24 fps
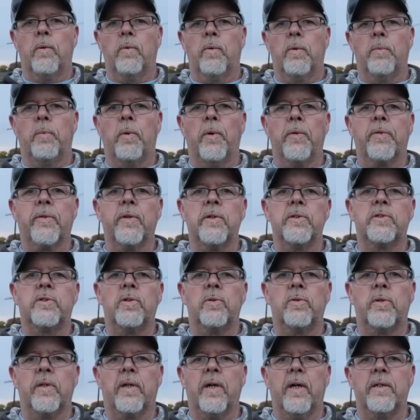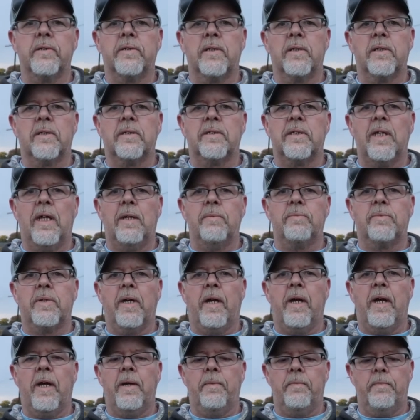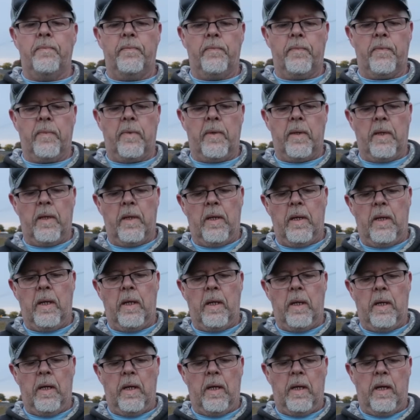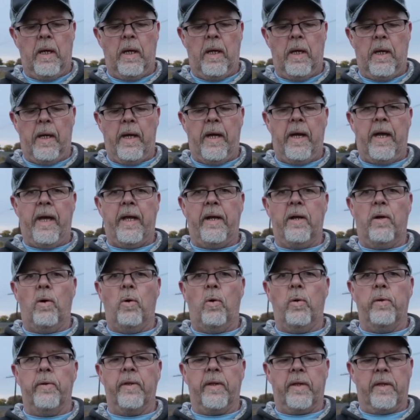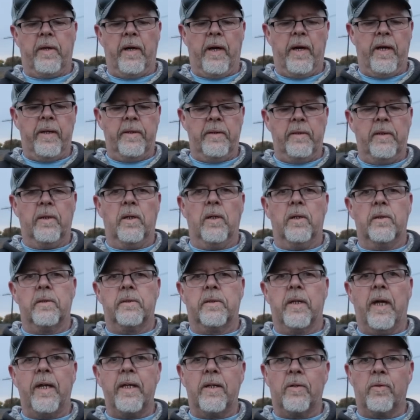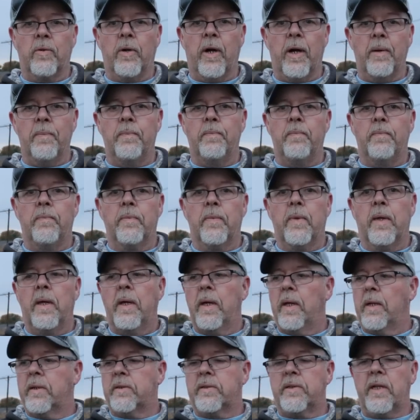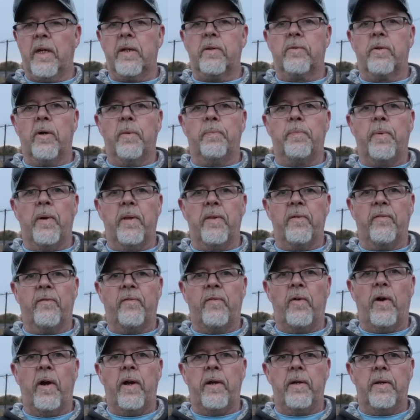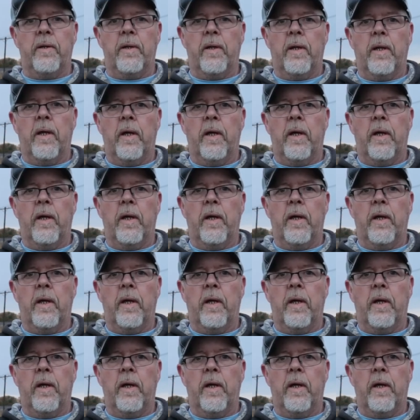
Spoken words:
We're both gonna shoot the guns at the same time. I had a hold of the gun, tight grip on the front,